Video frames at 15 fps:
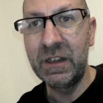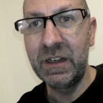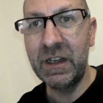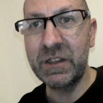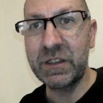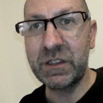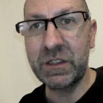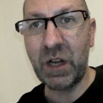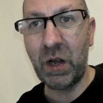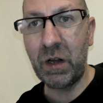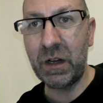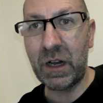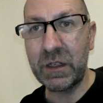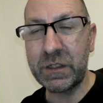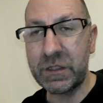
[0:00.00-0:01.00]
It's so
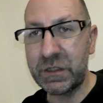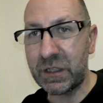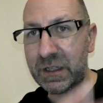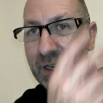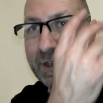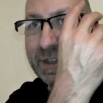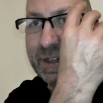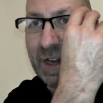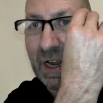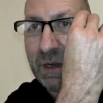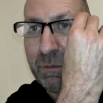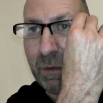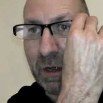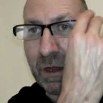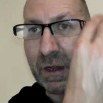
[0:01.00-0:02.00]
it's just a
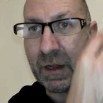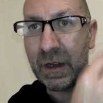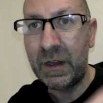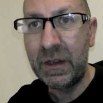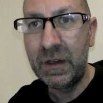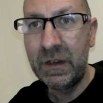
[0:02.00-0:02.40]
nightmare.